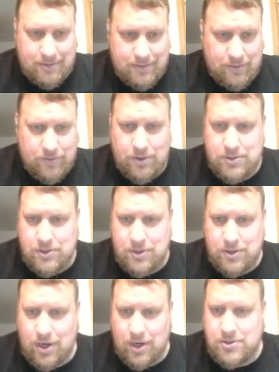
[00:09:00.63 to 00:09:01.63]
And for those of you that
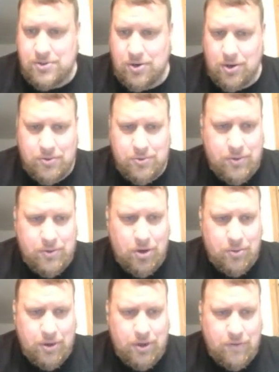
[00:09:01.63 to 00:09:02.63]
already struggled through with the
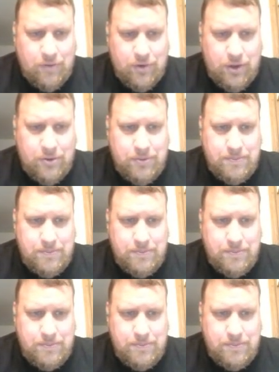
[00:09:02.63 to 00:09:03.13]
homework, good for you.